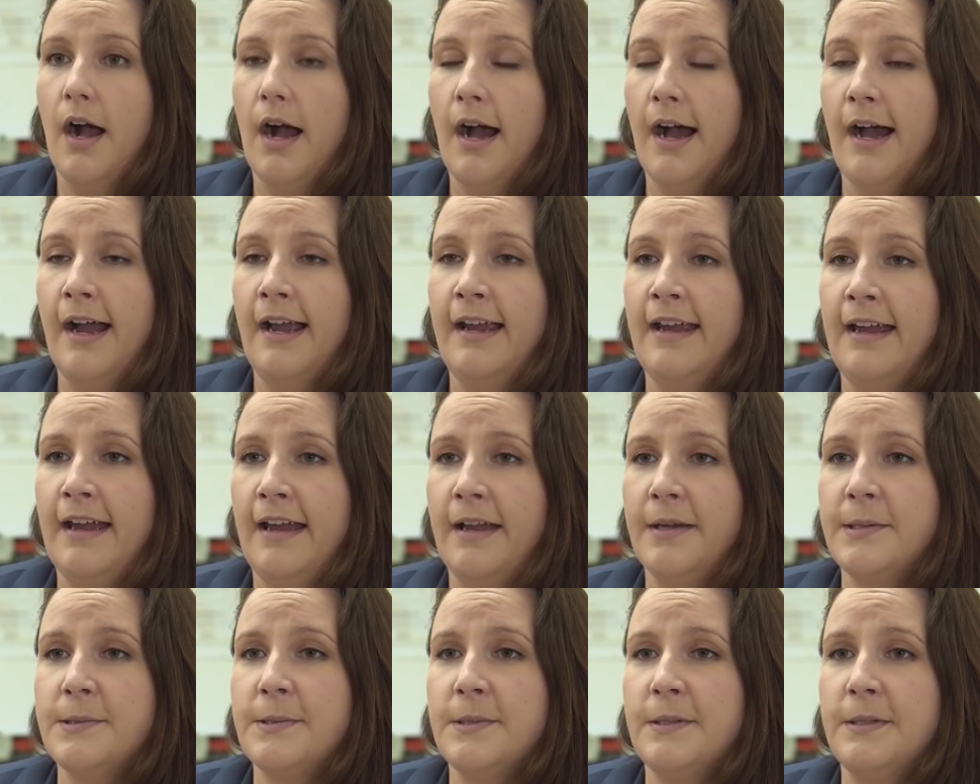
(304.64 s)
I
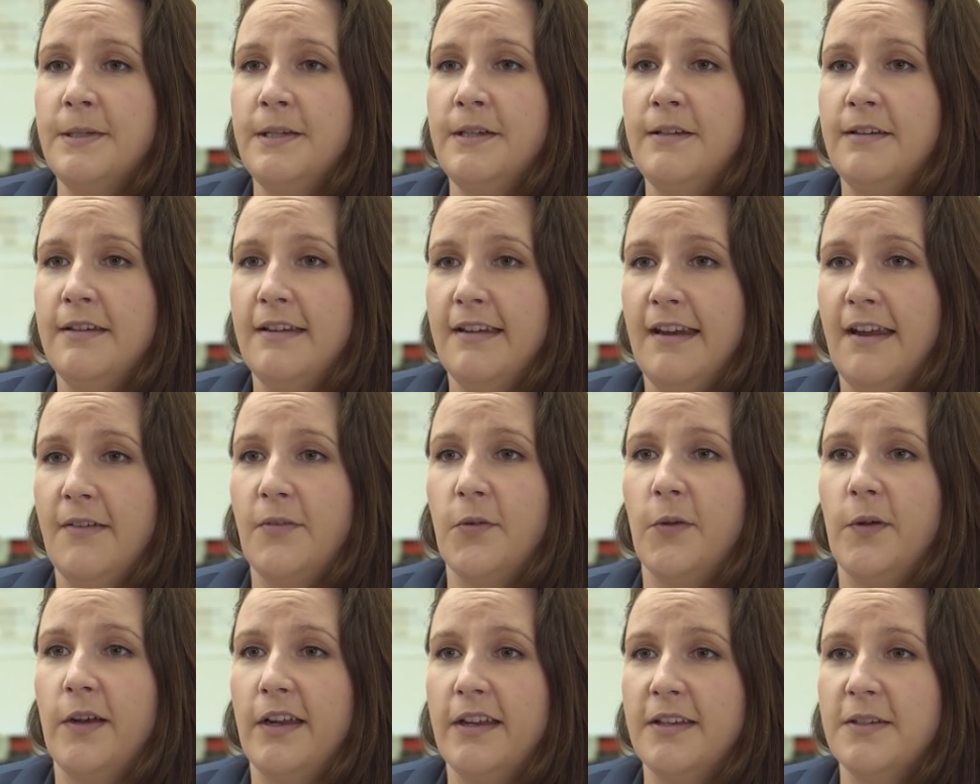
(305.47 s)
actually
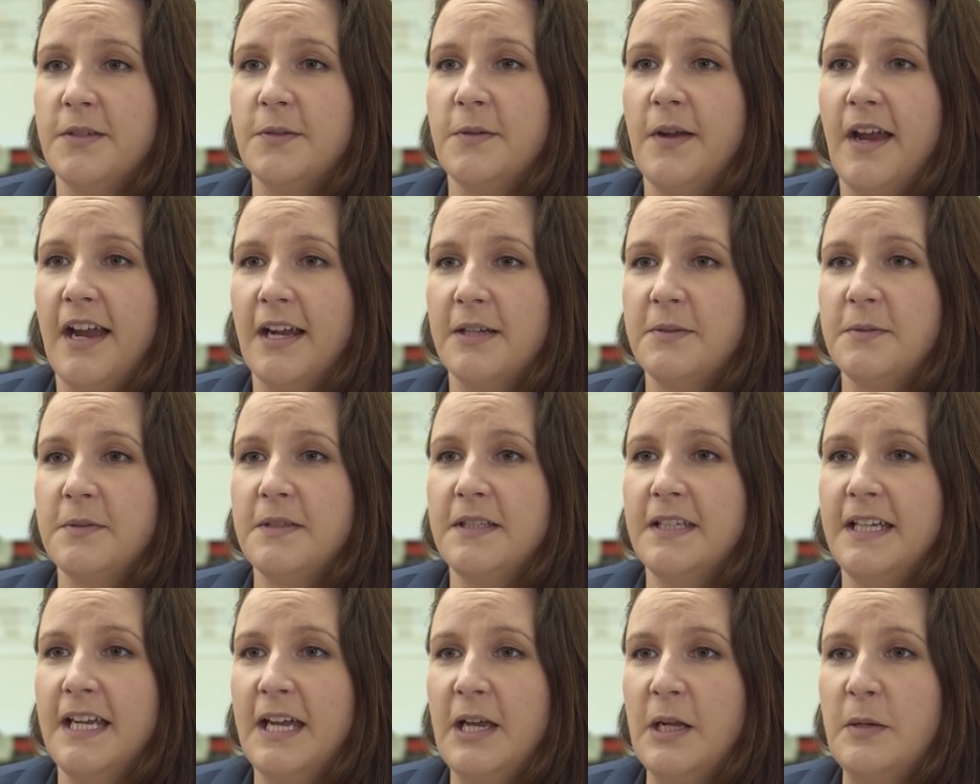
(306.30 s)
never interact with
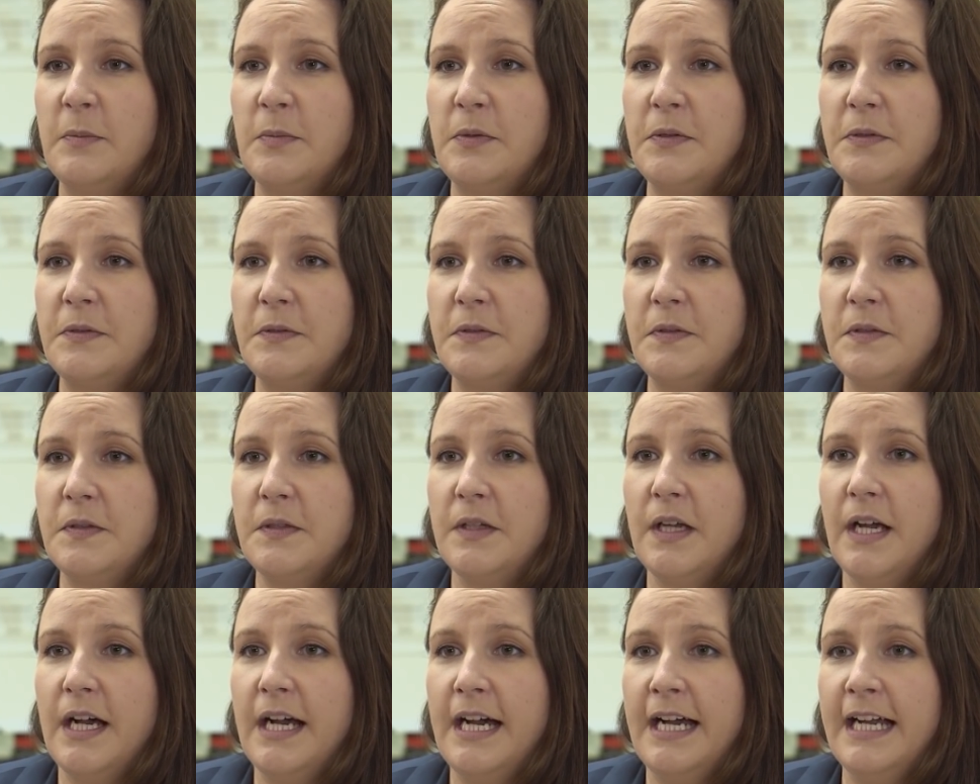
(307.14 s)
the animals.
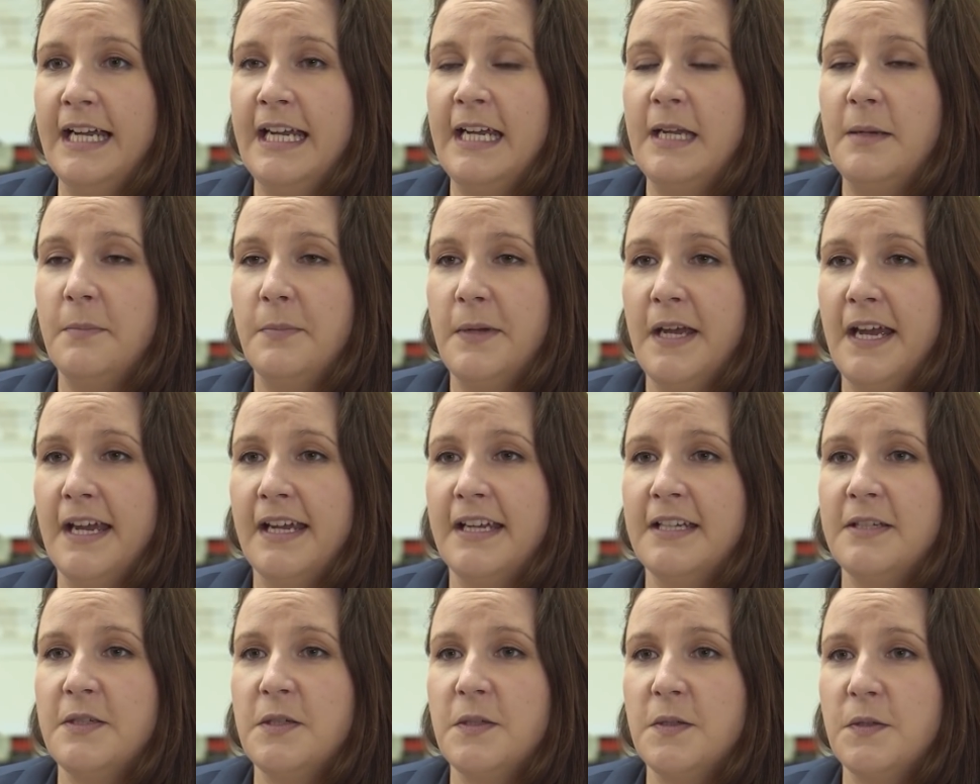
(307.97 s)
I get
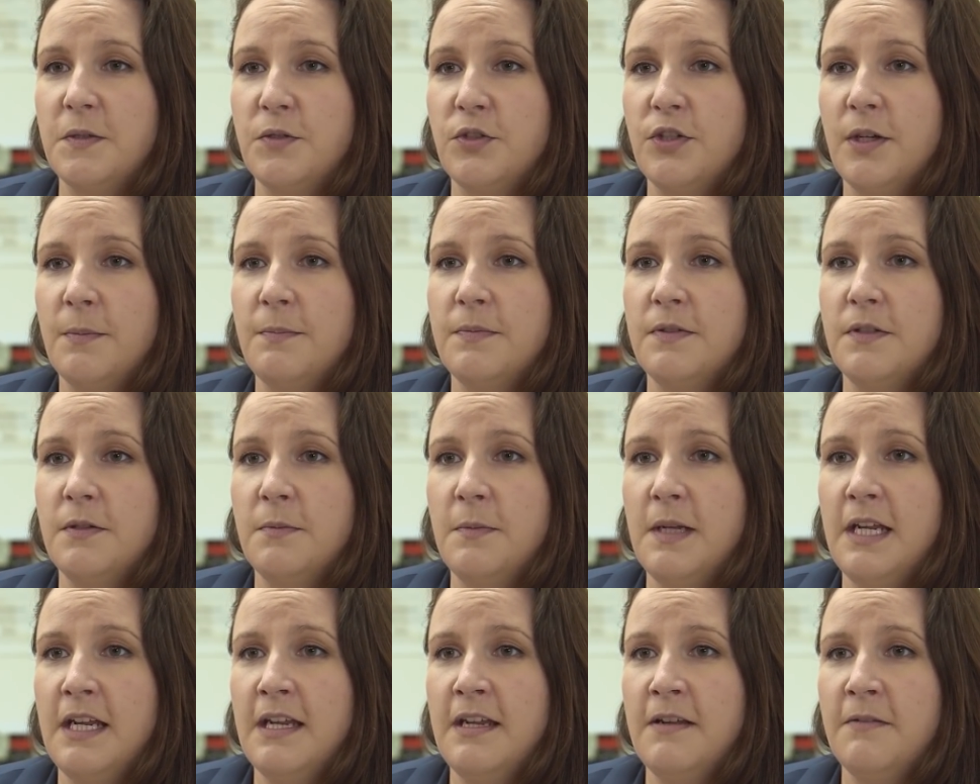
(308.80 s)
packages shipped to
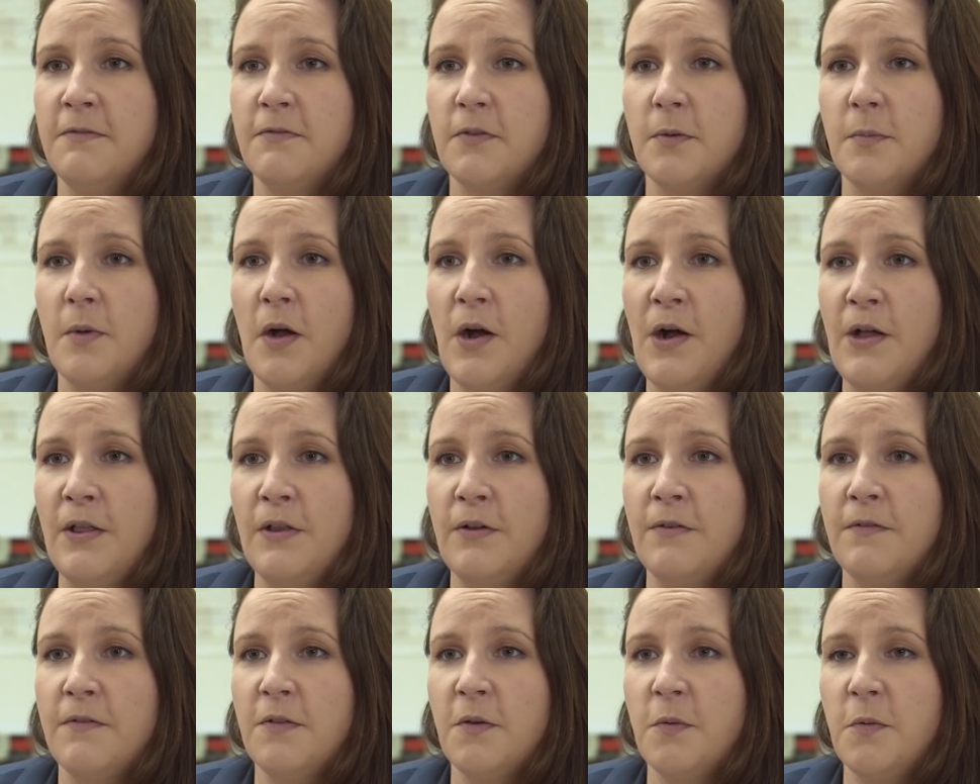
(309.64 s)
me from all
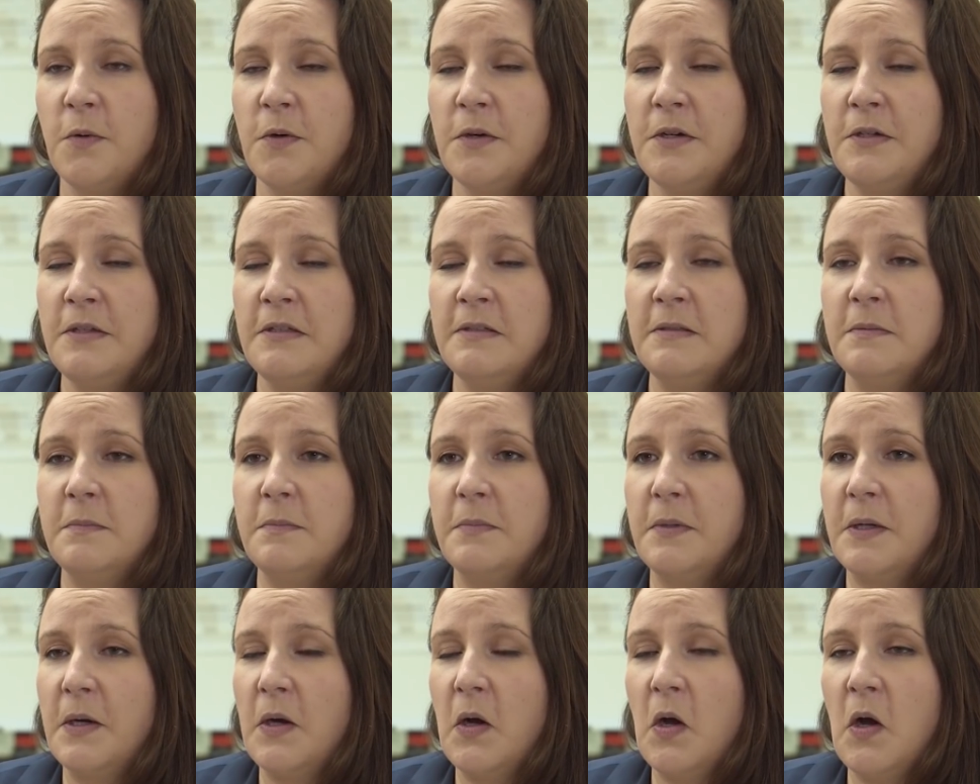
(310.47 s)
over the world,
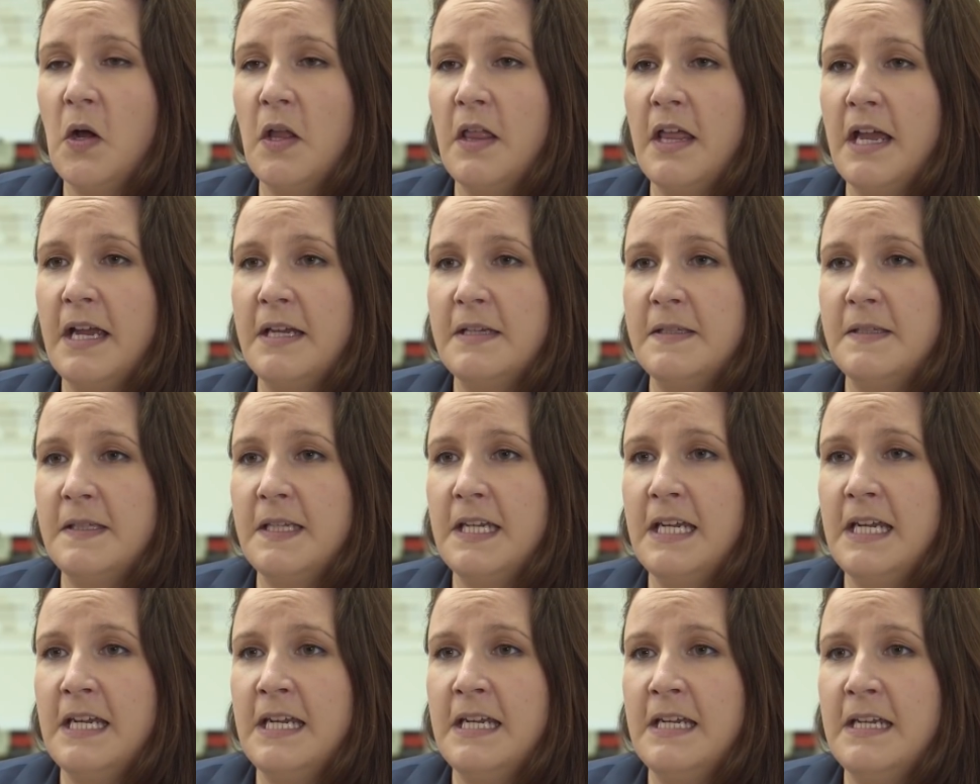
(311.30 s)
but all I
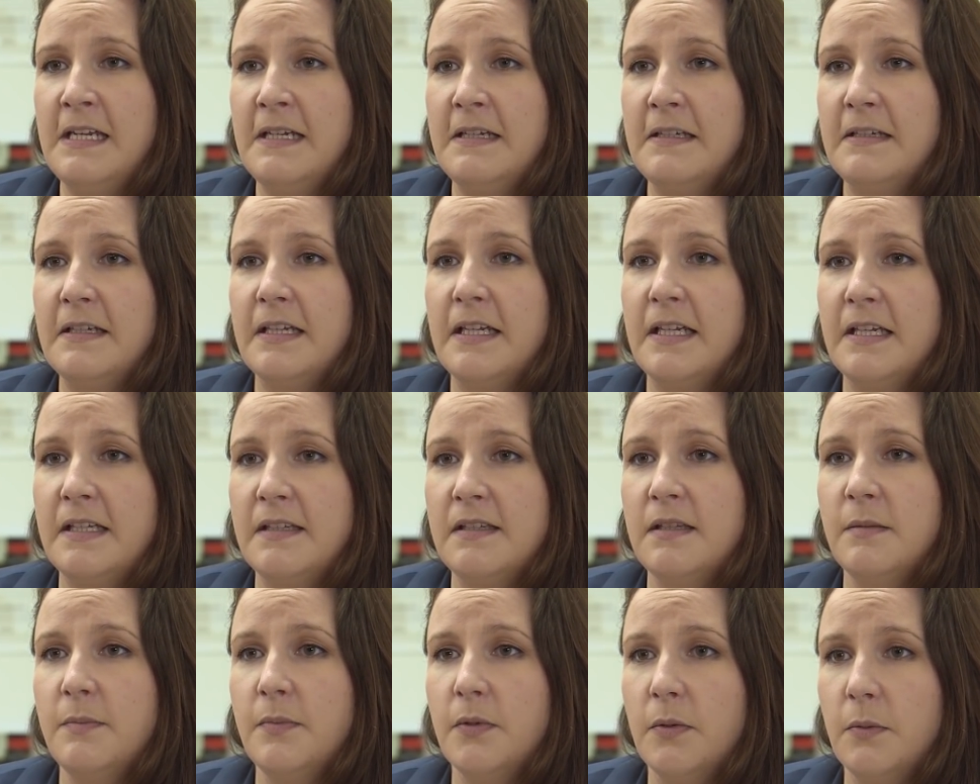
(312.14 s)
see is
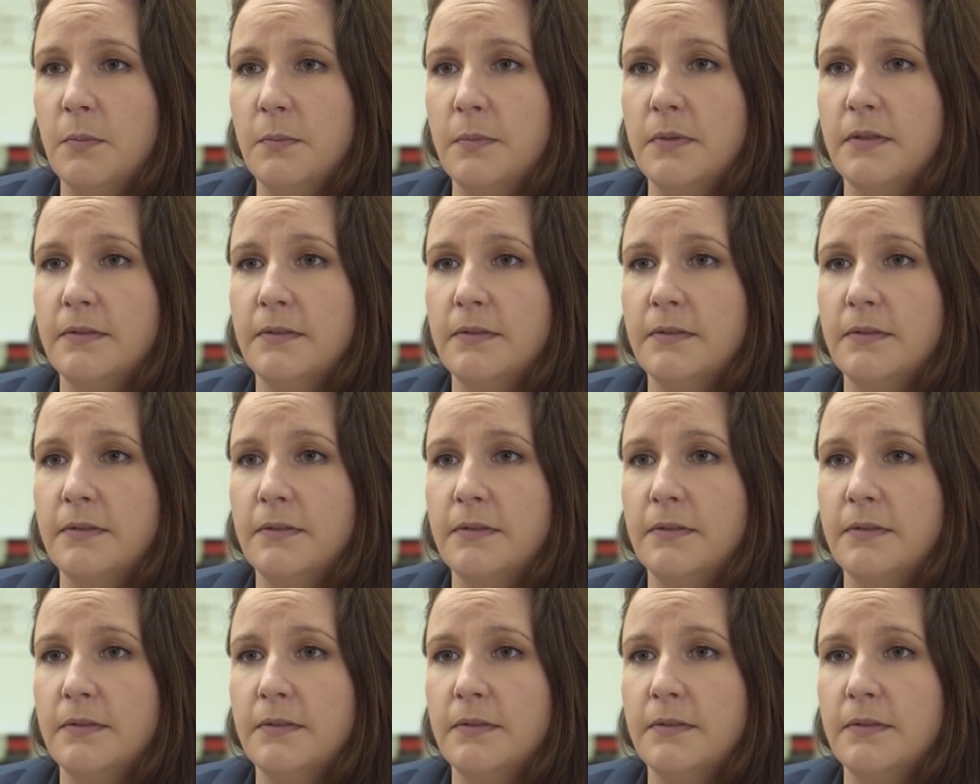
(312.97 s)
the poop.